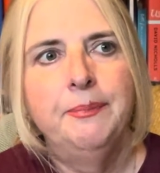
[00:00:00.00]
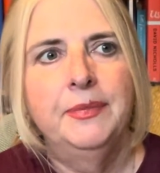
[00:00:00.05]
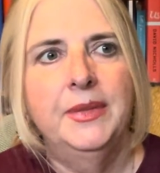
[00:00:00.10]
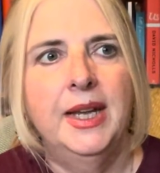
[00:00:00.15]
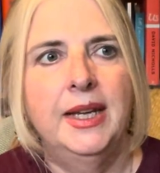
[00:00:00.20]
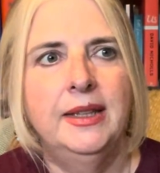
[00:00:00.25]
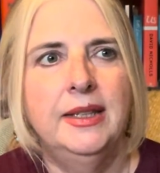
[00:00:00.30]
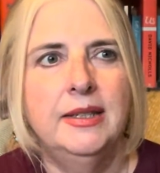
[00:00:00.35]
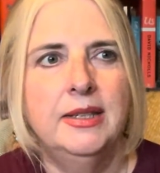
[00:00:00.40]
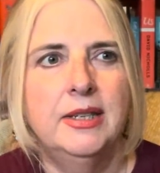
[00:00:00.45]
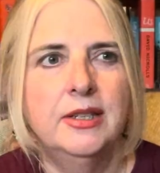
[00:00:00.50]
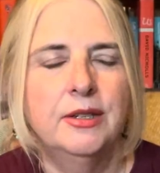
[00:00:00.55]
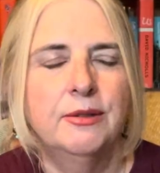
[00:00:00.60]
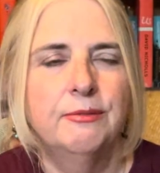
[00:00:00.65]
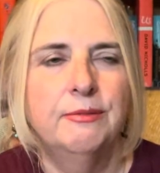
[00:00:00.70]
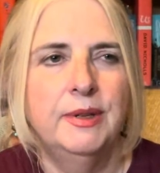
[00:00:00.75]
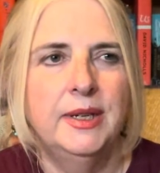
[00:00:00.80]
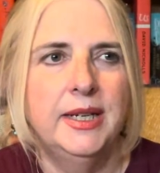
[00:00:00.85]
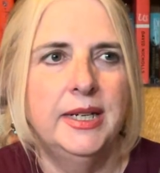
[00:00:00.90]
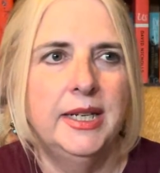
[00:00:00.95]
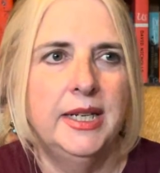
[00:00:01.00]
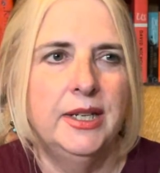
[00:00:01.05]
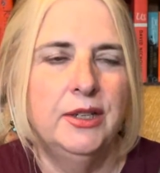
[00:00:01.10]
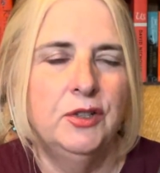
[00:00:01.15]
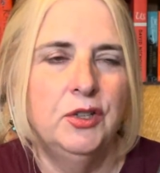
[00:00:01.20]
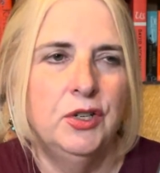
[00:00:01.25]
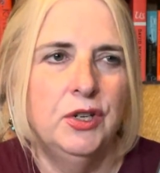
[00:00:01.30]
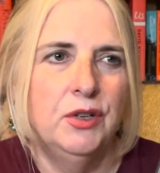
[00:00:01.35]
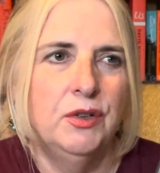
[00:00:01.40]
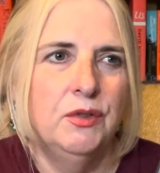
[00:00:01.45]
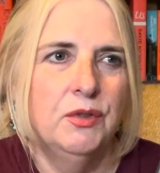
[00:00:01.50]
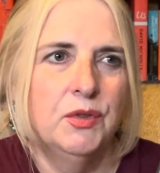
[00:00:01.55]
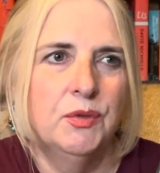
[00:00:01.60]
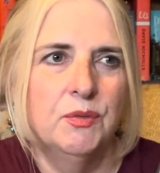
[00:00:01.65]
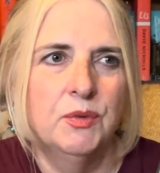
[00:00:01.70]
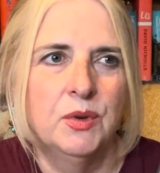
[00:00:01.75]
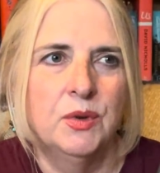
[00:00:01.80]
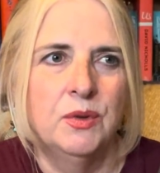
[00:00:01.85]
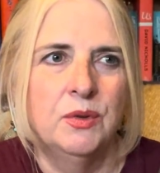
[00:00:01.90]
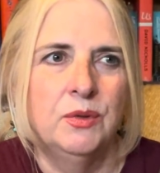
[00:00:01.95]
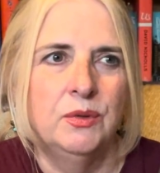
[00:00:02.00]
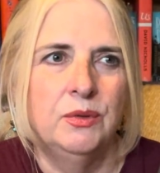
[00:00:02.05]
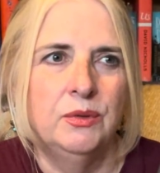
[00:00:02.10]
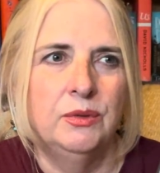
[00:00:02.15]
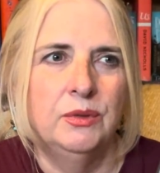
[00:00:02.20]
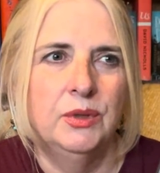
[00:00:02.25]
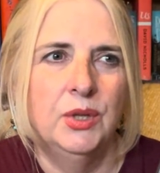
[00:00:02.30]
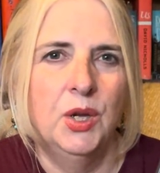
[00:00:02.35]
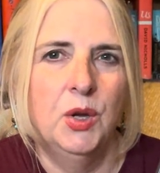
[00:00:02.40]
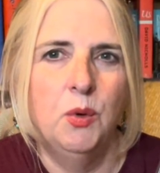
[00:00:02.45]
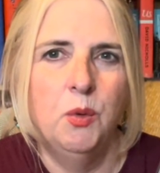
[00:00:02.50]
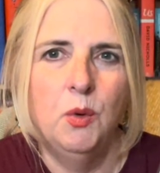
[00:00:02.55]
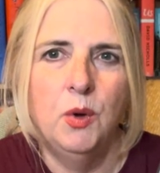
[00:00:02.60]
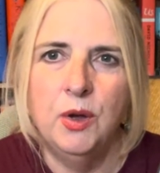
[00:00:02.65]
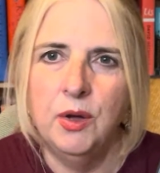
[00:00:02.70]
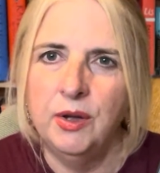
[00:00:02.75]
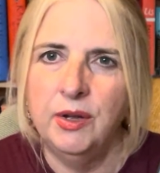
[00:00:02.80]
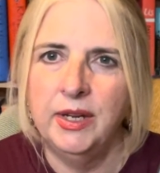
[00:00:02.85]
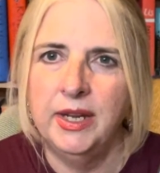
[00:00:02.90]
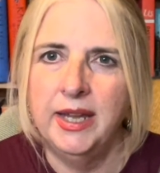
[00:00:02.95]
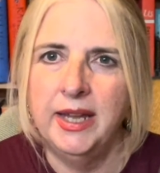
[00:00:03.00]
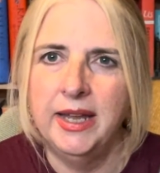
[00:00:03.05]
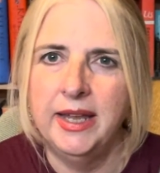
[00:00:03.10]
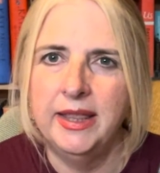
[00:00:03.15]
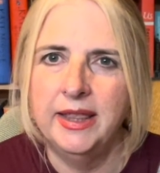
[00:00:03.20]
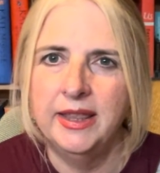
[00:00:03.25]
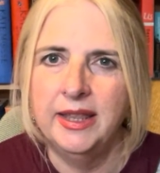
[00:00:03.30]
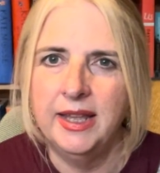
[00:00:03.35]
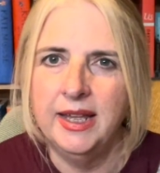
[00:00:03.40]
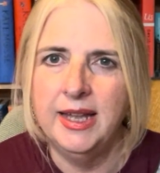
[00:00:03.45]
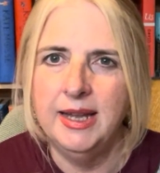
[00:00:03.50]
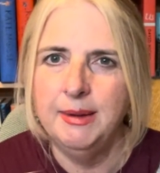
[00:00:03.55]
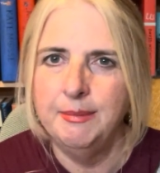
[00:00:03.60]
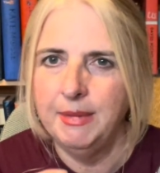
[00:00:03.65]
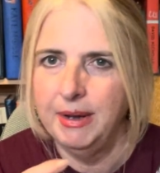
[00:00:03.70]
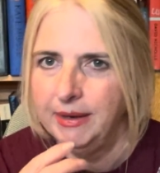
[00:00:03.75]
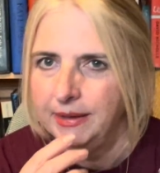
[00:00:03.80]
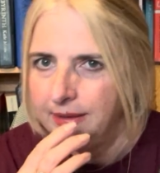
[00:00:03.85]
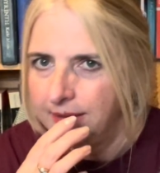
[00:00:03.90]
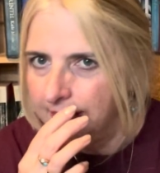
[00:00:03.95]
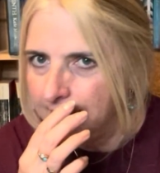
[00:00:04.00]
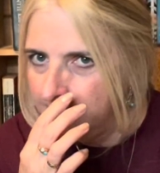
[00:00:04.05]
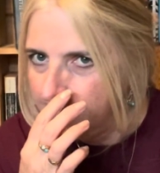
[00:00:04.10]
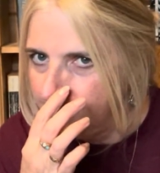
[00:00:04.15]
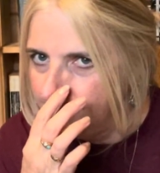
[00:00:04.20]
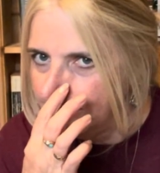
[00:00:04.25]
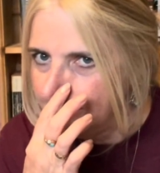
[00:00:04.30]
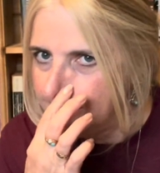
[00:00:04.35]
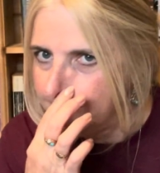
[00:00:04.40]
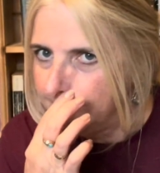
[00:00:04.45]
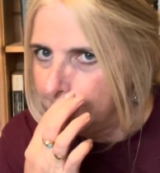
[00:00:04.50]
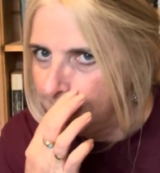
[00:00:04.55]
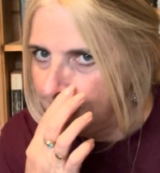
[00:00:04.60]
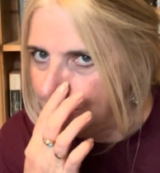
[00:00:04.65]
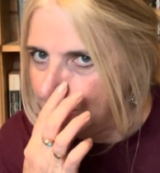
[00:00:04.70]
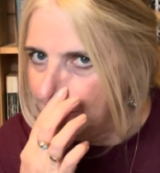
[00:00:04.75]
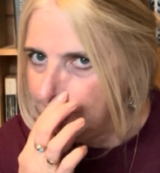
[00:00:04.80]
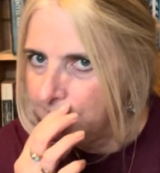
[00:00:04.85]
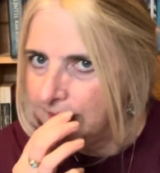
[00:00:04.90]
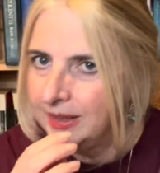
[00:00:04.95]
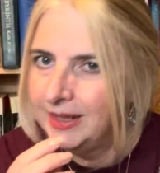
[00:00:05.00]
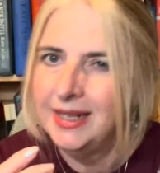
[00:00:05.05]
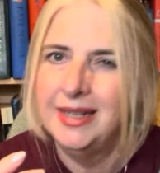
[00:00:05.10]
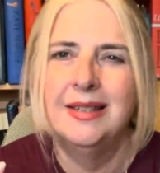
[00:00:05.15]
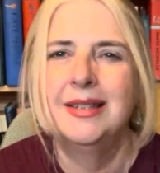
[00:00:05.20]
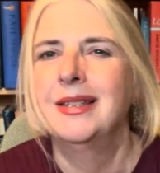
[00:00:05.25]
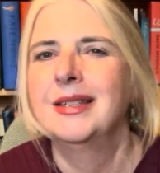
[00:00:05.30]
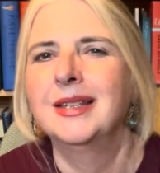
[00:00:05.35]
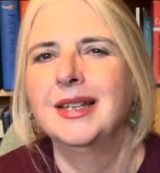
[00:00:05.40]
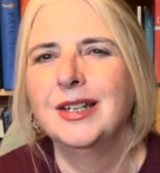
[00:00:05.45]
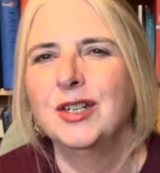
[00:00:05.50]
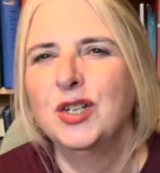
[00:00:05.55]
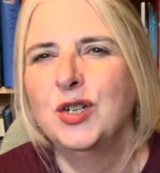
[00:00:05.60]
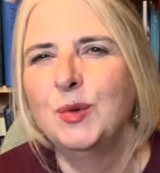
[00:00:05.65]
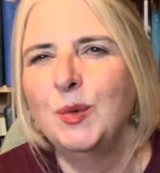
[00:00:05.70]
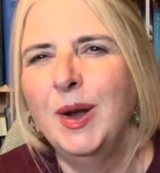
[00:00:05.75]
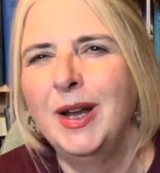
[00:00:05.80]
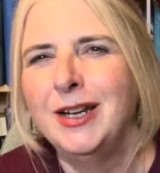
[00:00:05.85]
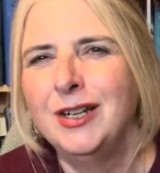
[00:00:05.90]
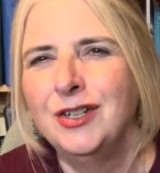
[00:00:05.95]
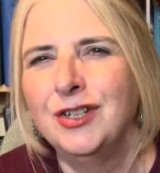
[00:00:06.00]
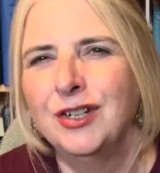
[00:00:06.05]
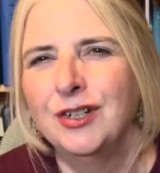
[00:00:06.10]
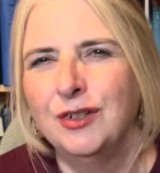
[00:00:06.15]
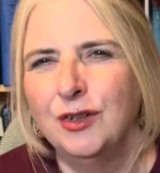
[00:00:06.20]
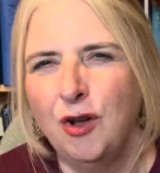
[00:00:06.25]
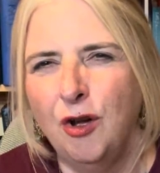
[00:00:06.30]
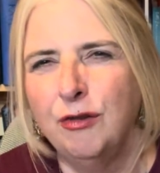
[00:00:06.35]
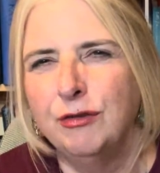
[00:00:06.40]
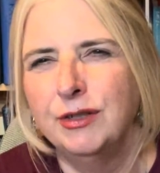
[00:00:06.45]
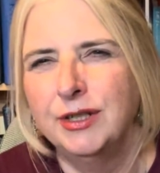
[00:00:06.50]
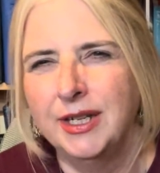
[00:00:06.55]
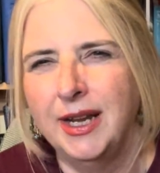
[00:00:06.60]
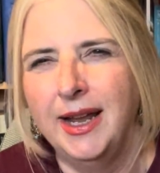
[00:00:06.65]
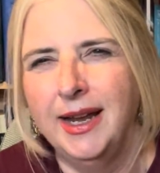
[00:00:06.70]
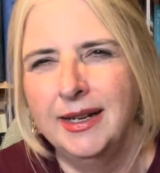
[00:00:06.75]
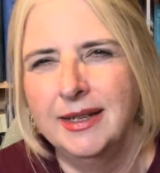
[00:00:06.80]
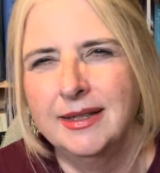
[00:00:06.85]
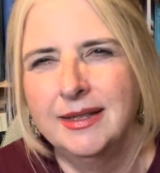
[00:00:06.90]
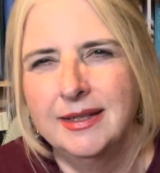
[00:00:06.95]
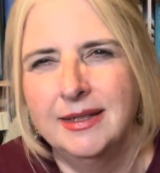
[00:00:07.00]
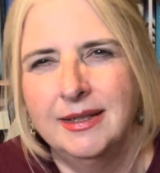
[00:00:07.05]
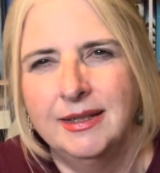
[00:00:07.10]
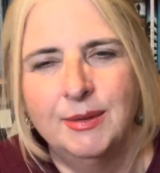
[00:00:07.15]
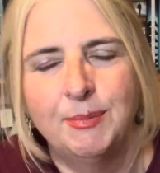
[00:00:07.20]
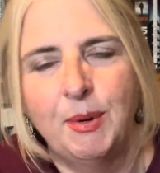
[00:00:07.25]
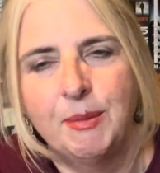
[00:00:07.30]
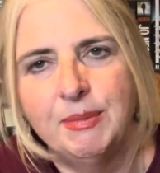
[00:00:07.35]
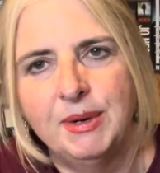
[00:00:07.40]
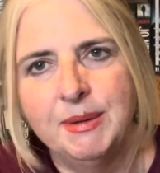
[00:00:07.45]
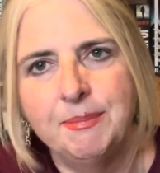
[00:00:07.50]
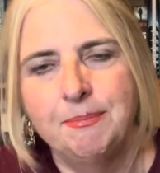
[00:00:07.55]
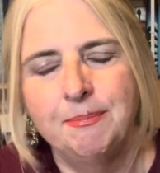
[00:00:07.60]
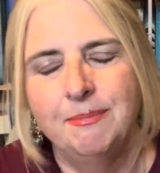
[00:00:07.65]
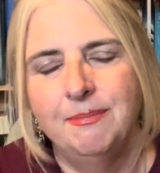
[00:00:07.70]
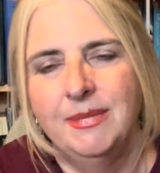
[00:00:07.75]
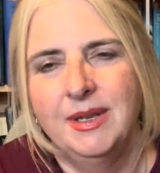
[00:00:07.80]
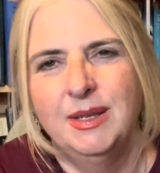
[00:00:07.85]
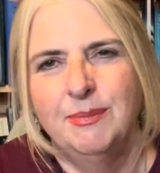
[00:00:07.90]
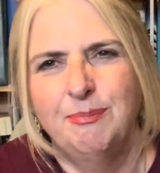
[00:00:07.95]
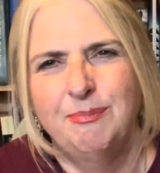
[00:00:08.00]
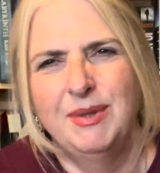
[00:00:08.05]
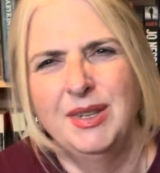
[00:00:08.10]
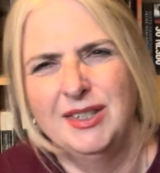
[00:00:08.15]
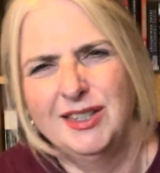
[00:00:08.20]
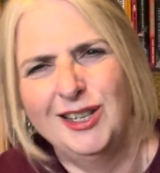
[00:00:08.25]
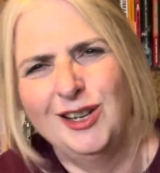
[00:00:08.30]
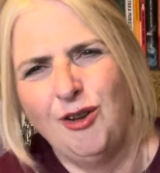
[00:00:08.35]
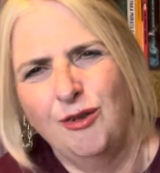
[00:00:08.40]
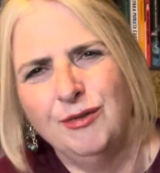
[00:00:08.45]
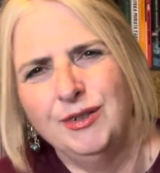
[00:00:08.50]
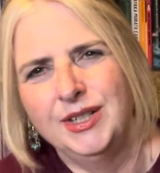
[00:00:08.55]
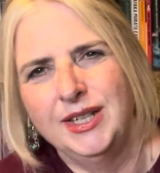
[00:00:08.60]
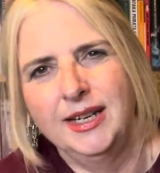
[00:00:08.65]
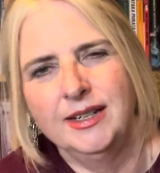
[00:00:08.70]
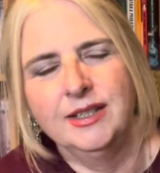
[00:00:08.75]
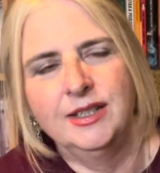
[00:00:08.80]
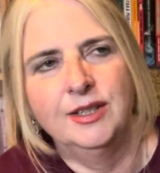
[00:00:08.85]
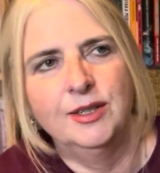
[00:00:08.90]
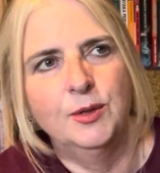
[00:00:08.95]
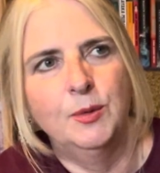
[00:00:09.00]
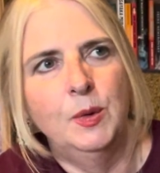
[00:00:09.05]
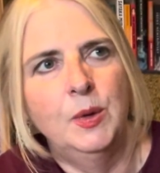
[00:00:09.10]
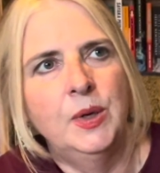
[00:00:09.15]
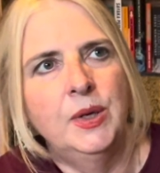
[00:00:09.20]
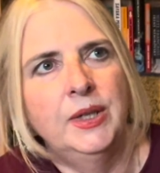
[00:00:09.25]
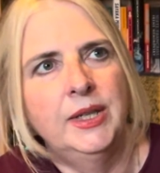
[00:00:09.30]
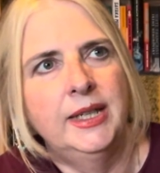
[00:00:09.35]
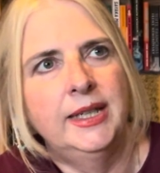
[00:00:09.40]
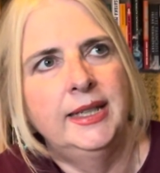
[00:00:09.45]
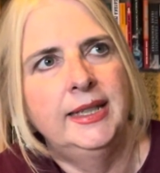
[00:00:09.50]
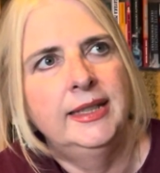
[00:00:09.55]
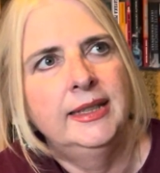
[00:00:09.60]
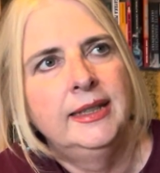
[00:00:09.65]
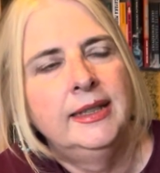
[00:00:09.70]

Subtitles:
And this is a really unusual, quirky theme, I think, of this book, or at least situation, context is probably, it's the context that's quirky.